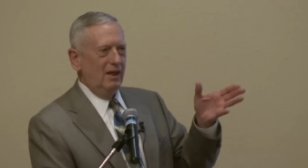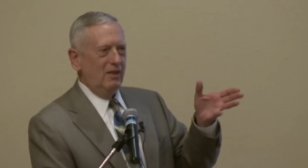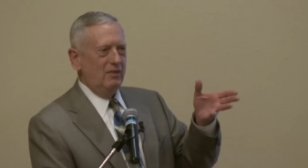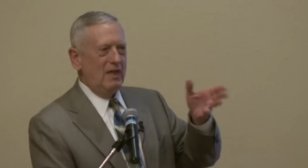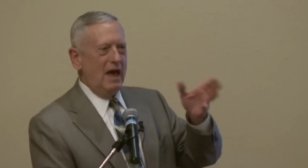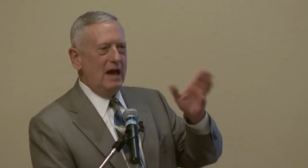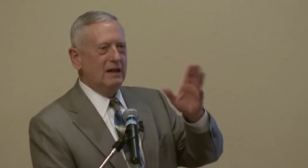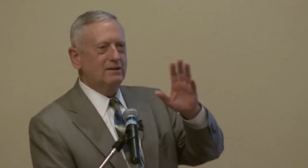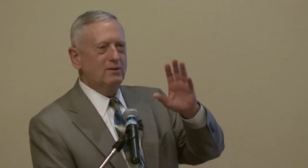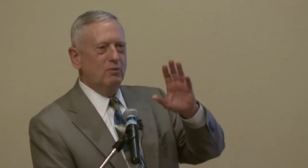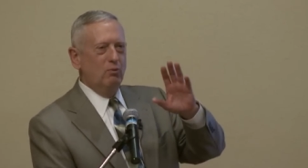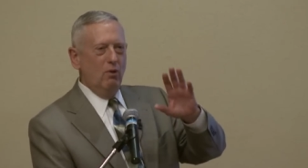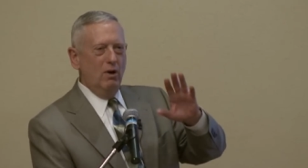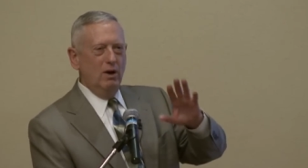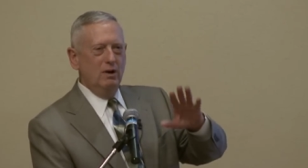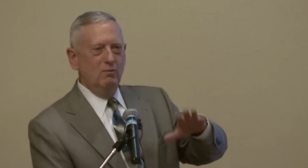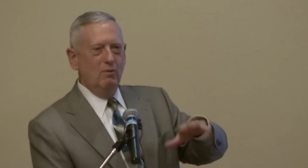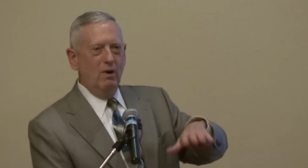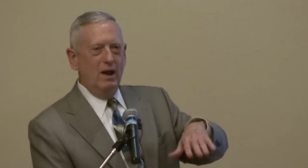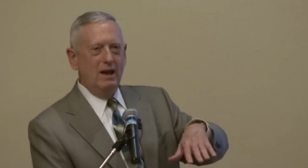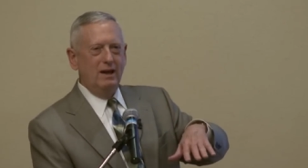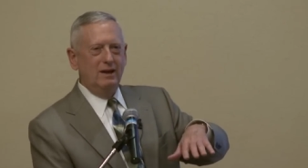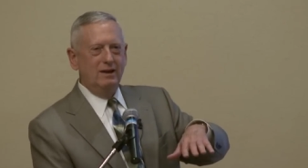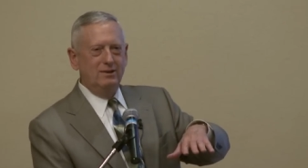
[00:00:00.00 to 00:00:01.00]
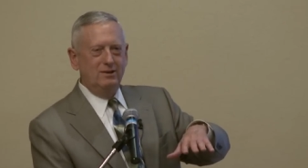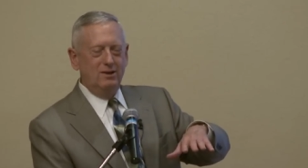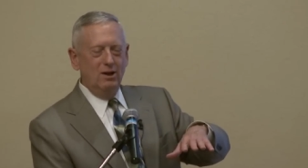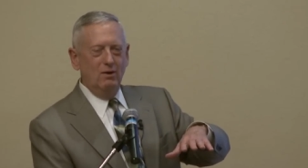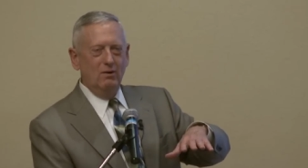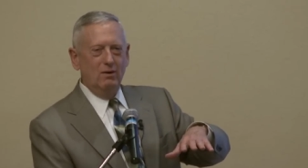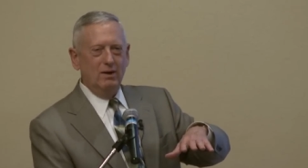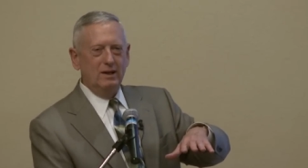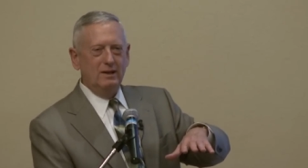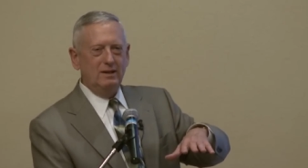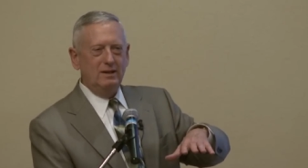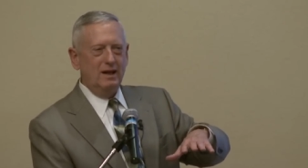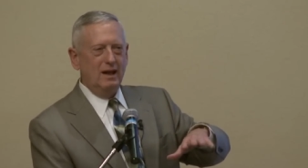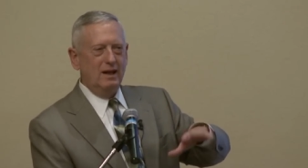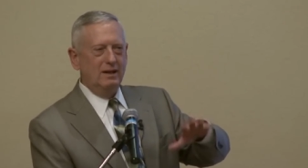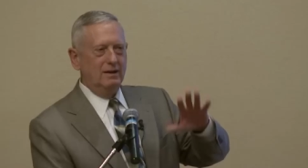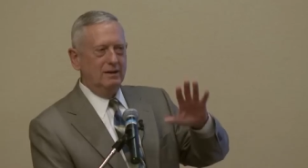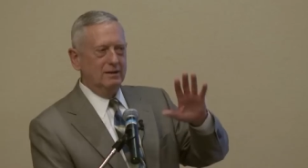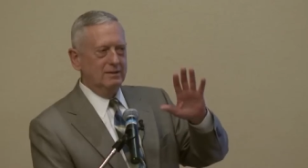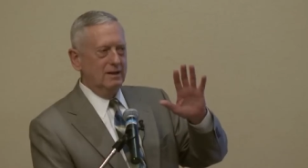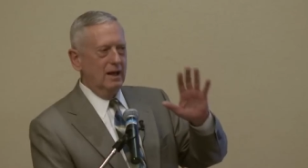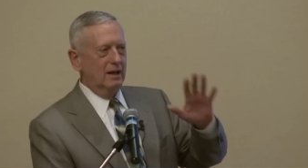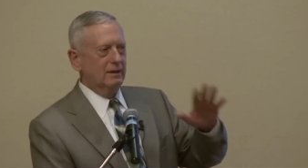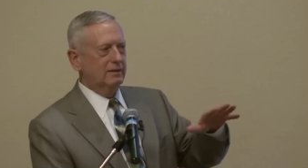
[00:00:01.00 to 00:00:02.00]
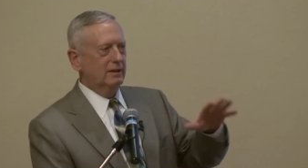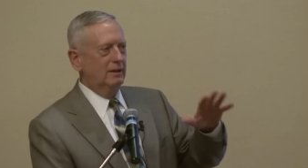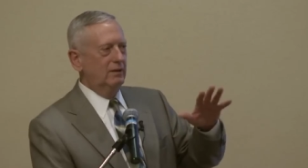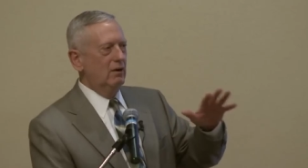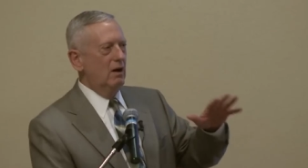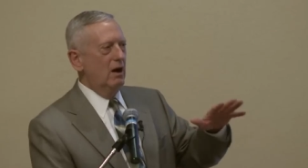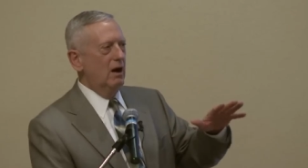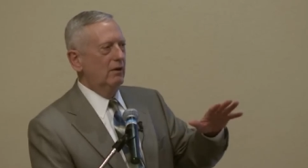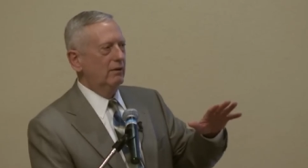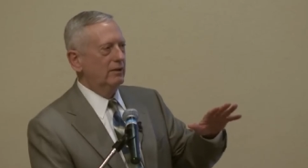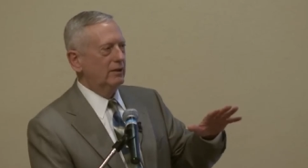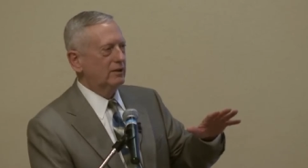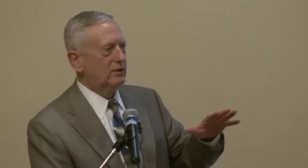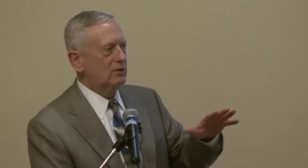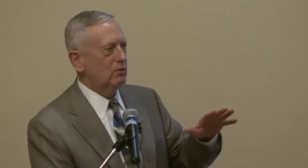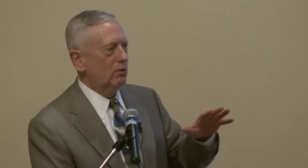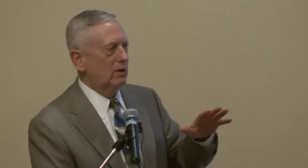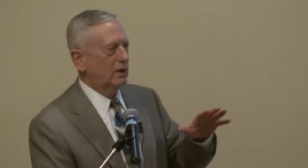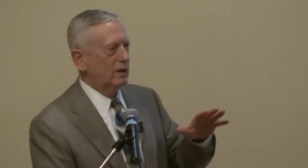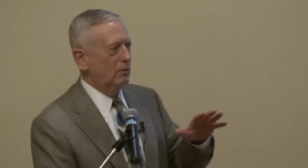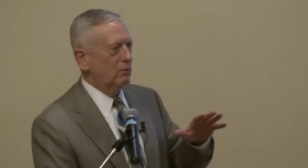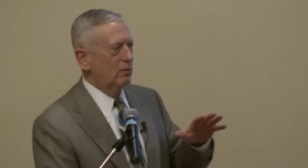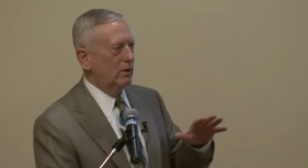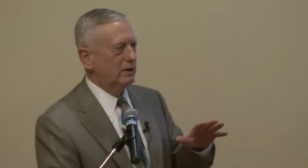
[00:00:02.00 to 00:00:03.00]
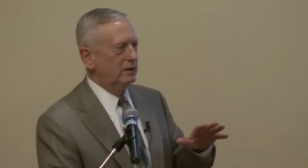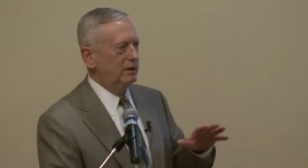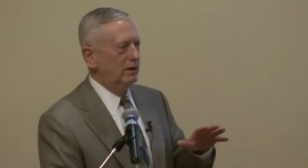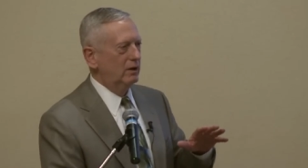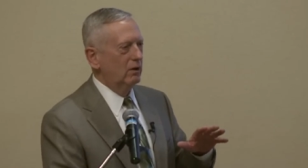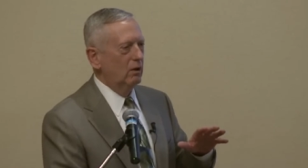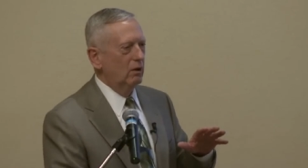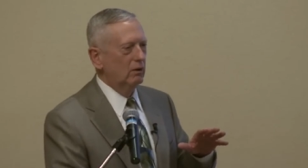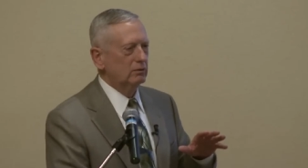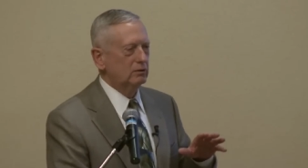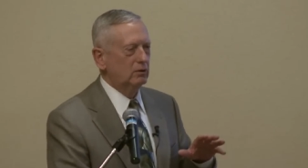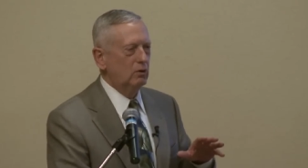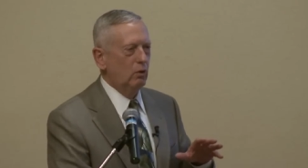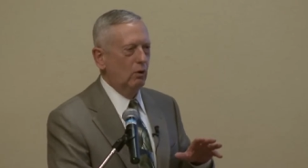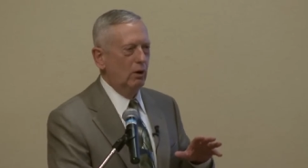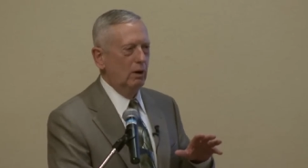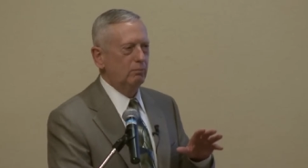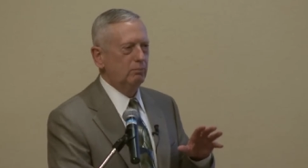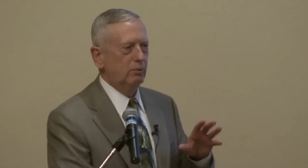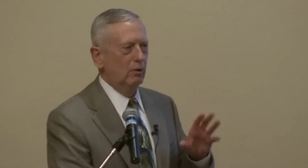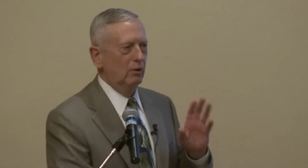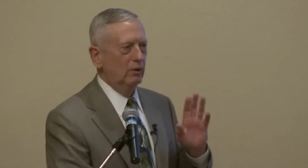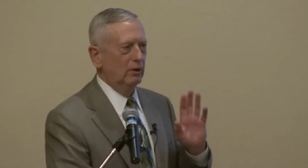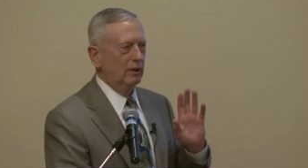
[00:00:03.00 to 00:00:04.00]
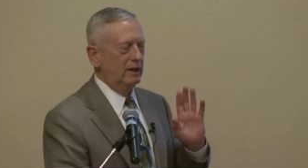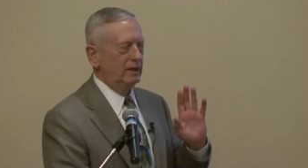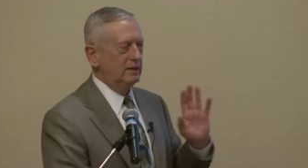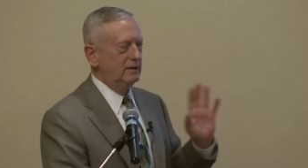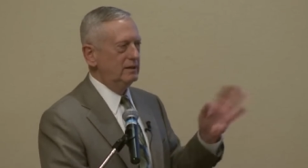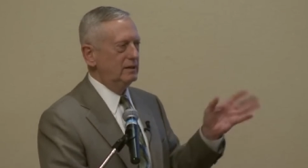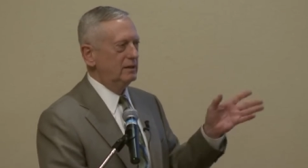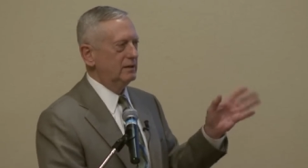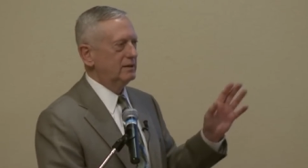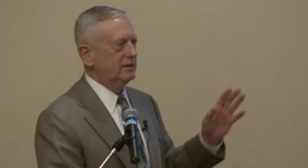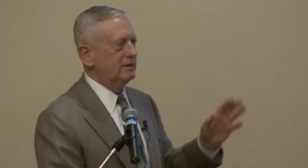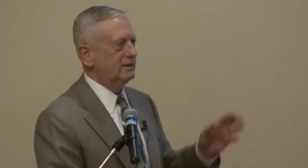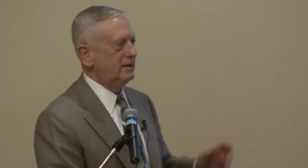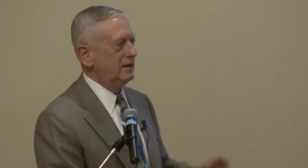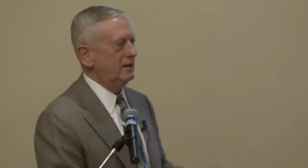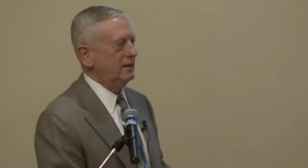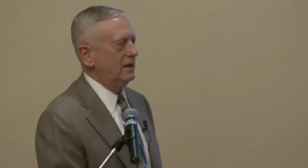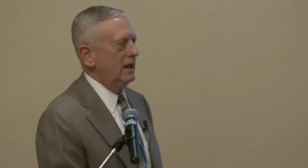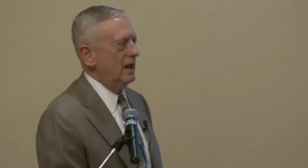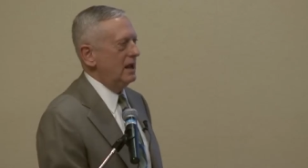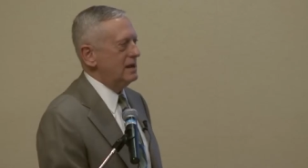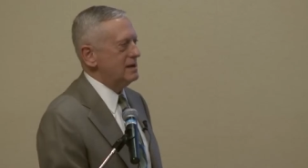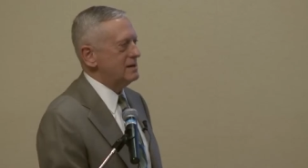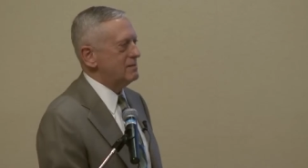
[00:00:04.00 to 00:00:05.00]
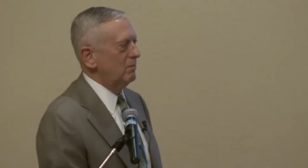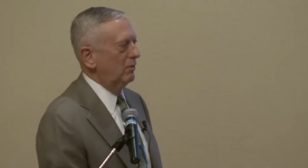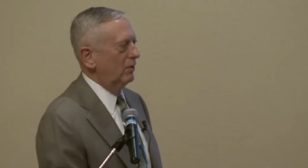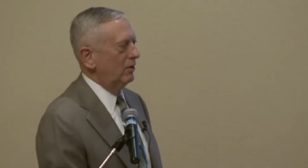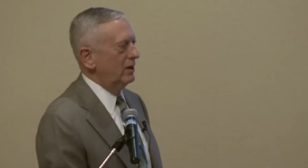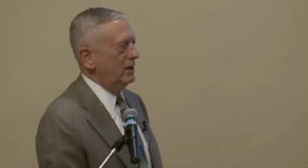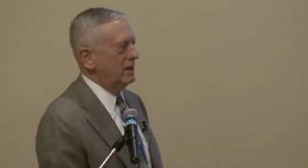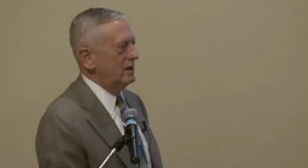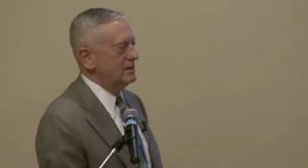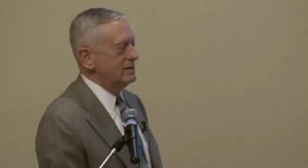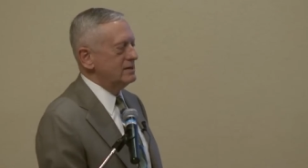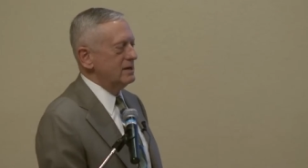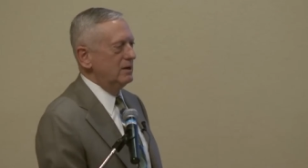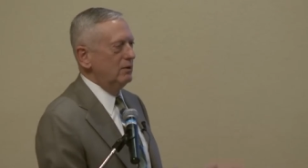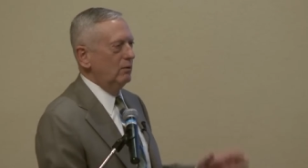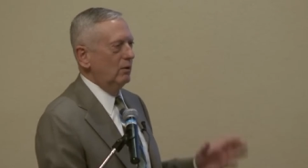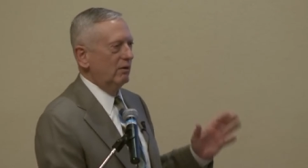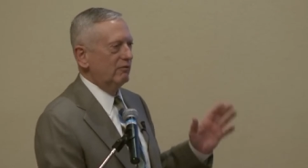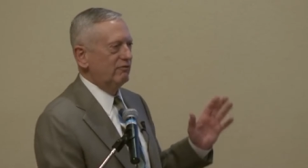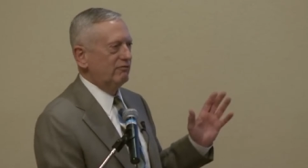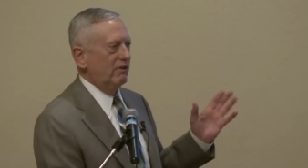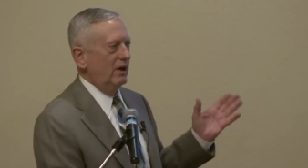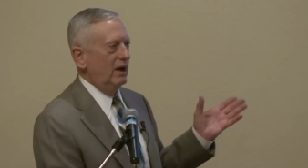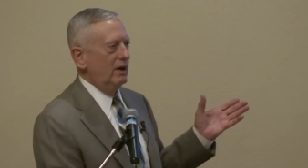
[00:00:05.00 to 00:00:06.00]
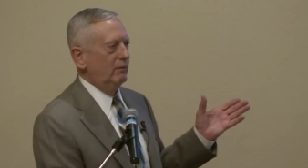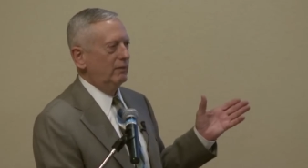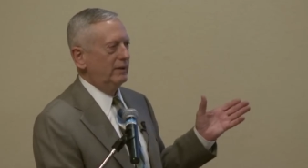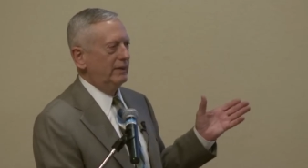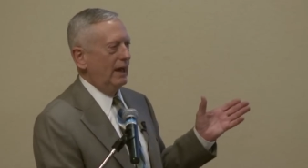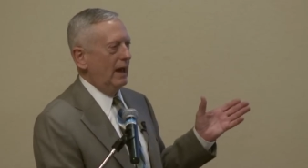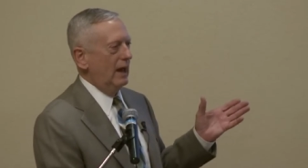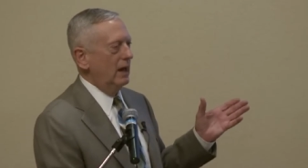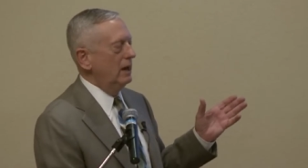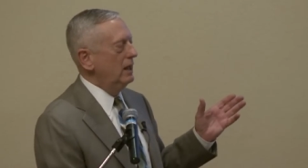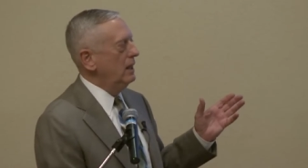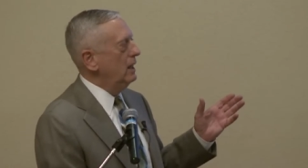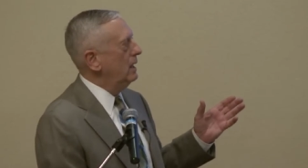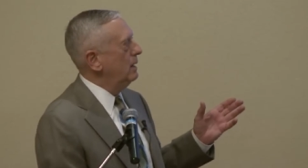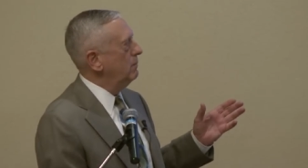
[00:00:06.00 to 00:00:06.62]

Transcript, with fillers: That's one way to do it, and there's nothing wrong with a twenty-one-year-old corporal leading his teenage Marines into a fight with that.